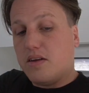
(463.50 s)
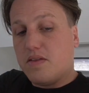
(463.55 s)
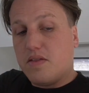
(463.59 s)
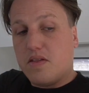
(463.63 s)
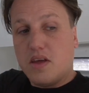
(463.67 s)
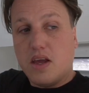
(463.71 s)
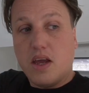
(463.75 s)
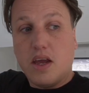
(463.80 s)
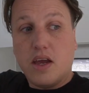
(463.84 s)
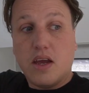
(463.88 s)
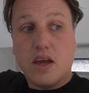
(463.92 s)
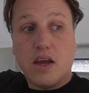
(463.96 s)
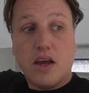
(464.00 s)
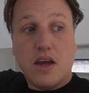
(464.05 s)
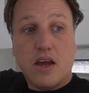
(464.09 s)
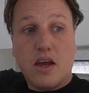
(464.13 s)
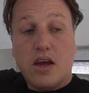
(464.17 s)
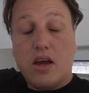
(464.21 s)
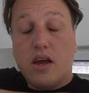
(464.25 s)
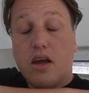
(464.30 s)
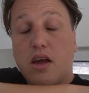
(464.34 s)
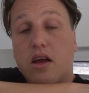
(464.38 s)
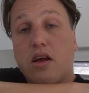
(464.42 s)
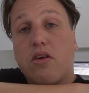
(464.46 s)
the
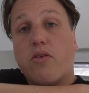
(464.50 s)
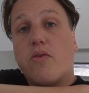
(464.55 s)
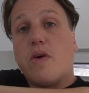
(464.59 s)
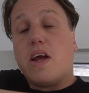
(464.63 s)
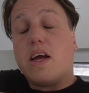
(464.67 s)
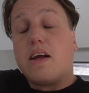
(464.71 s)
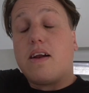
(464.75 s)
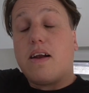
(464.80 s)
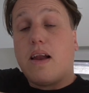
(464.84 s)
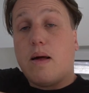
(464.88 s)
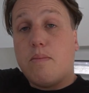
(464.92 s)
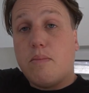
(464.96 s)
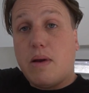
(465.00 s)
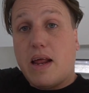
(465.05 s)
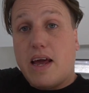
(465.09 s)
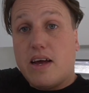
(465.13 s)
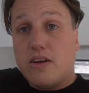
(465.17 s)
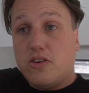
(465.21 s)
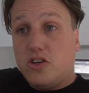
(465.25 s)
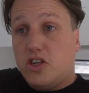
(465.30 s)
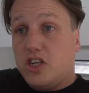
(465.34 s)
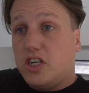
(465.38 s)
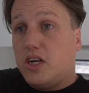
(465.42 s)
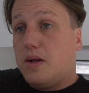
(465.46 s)
rear club
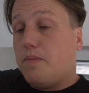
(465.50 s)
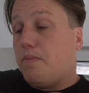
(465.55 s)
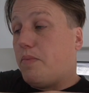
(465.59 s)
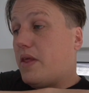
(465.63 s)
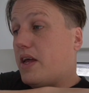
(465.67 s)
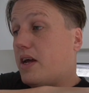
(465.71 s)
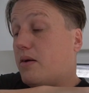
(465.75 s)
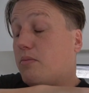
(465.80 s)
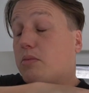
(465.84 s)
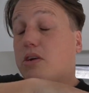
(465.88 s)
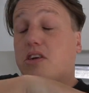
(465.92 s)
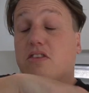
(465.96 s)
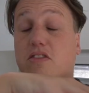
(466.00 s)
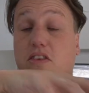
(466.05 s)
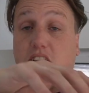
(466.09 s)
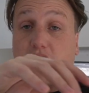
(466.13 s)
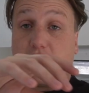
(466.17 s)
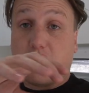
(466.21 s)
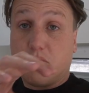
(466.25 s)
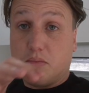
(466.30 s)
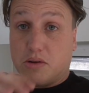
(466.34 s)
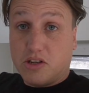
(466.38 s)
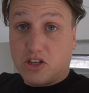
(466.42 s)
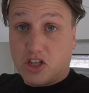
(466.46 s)
lounge because it
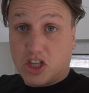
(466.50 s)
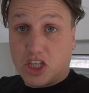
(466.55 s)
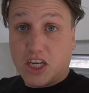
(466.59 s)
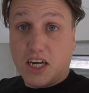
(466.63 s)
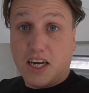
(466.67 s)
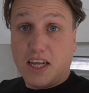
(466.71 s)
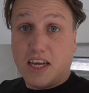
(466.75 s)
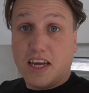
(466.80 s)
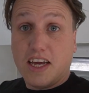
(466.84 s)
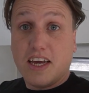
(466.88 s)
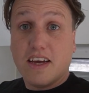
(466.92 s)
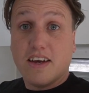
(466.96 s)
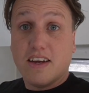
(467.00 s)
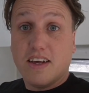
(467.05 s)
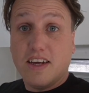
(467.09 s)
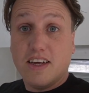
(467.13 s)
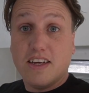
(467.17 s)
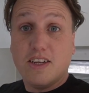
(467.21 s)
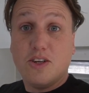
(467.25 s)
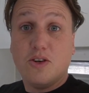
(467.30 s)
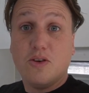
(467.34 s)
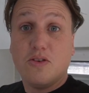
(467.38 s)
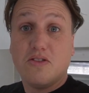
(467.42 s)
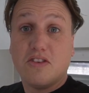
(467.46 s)
gets a bit chilly here
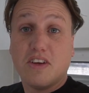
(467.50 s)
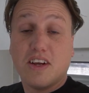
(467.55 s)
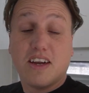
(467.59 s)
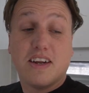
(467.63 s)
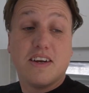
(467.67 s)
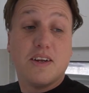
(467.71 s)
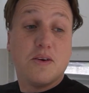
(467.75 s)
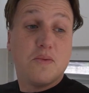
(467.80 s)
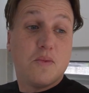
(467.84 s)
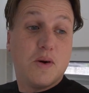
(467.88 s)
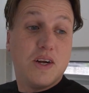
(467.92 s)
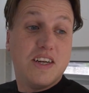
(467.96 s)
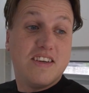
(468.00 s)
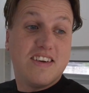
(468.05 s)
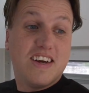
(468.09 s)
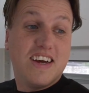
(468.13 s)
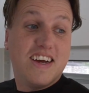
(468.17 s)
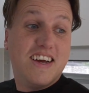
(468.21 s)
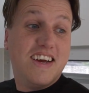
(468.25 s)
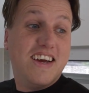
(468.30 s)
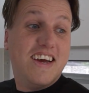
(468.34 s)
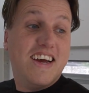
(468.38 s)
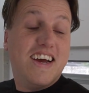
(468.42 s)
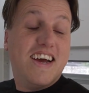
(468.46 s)
in New Zealand in
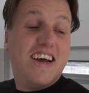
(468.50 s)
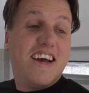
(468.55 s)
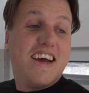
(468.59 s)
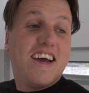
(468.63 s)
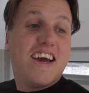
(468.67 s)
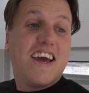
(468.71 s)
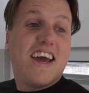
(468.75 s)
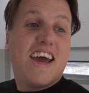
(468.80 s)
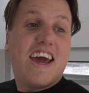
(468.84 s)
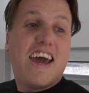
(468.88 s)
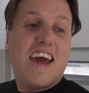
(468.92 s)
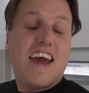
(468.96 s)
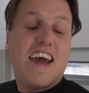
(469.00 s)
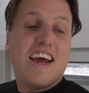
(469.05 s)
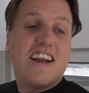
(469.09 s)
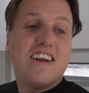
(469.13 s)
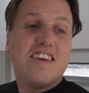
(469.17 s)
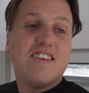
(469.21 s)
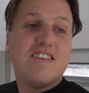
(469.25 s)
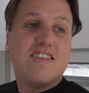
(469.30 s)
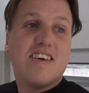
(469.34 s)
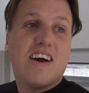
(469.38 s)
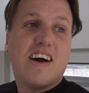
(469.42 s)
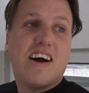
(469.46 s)
winter,
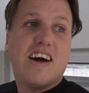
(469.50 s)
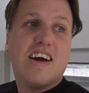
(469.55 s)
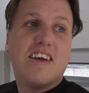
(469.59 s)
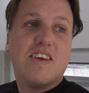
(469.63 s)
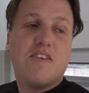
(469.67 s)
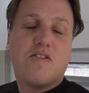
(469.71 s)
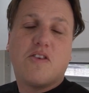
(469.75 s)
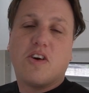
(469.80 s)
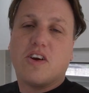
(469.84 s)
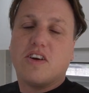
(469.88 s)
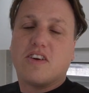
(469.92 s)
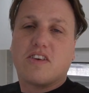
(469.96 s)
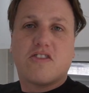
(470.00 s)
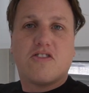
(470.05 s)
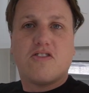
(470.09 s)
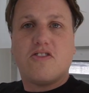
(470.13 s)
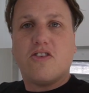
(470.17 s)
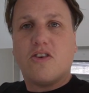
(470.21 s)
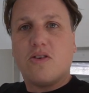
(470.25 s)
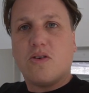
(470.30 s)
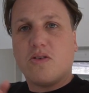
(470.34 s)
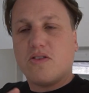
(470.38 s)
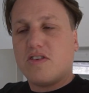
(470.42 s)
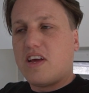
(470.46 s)
and you've got an
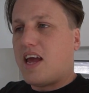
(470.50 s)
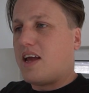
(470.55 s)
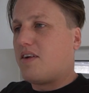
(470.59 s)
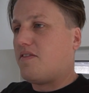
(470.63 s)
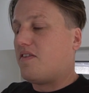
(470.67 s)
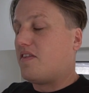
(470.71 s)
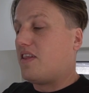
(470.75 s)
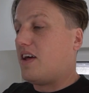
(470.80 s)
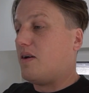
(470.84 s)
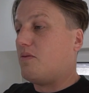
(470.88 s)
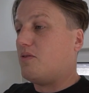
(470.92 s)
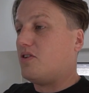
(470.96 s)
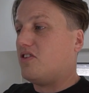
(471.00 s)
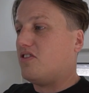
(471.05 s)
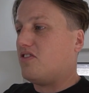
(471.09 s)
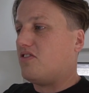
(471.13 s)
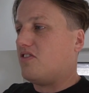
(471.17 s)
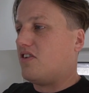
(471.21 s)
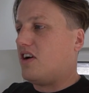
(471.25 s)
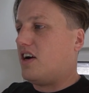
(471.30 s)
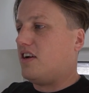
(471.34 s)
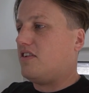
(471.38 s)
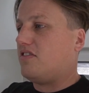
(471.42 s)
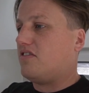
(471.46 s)
external tank for that, which is
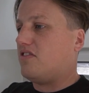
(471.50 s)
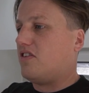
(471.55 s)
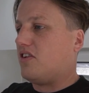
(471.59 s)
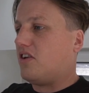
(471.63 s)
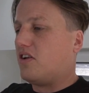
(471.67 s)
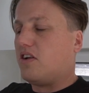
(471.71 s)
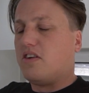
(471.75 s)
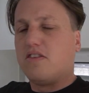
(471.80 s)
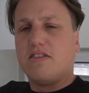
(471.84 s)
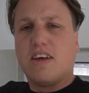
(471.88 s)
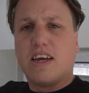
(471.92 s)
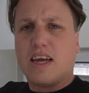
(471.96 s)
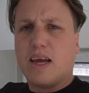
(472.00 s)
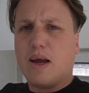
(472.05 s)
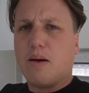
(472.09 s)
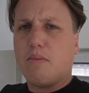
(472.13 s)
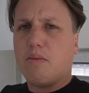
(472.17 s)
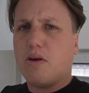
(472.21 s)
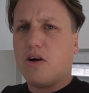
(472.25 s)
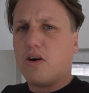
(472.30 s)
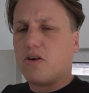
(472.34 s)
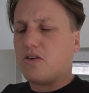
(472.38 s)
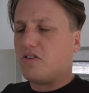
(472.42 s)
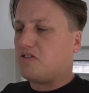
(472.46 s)
nice, so you're not taking
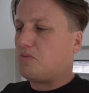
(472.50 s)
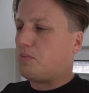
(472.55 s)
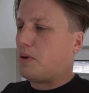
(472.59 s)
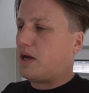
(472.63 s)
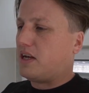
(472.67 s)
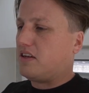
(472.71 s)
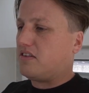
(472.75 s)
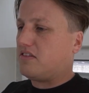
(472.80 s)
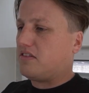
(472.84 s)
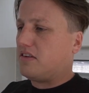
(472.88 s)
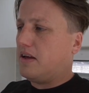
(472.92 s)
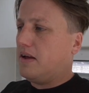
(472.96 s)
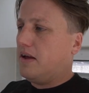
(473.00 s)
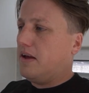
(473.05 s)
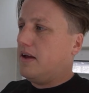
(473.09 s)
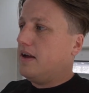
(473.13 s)
up locker space.